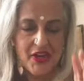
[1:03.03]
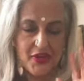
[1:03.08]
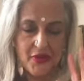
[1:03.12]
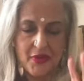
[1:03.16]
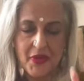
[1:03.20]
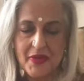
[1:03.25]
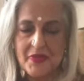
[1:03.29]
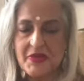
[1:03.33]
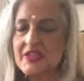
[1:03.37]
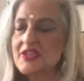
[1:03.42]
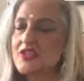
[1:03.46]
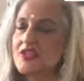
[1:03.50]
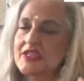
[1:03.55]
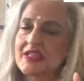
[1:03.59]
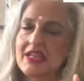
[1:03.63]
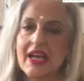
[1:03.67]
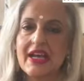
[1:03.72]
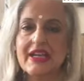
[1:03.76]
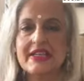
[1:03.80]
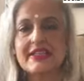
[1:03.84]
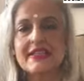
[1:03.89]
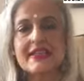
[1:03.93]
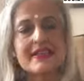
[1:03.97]
Remember,
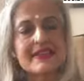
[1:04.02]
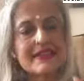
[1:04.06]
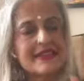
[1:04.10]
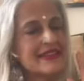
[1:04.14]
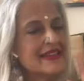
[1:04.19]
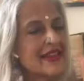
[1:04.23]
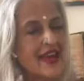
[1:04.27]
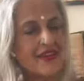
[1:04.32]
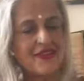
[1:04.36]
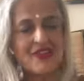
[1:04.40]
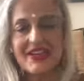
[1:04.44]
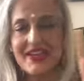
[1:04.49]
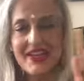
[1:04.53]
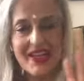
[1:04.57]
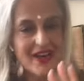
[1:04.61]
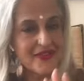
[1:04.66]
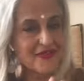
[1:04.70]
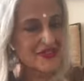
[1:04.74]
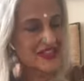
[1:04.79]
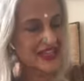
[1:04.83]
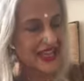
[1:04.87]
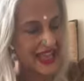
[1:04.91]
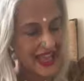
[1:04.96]
society has never
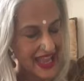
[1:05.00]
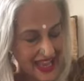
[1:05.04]
loved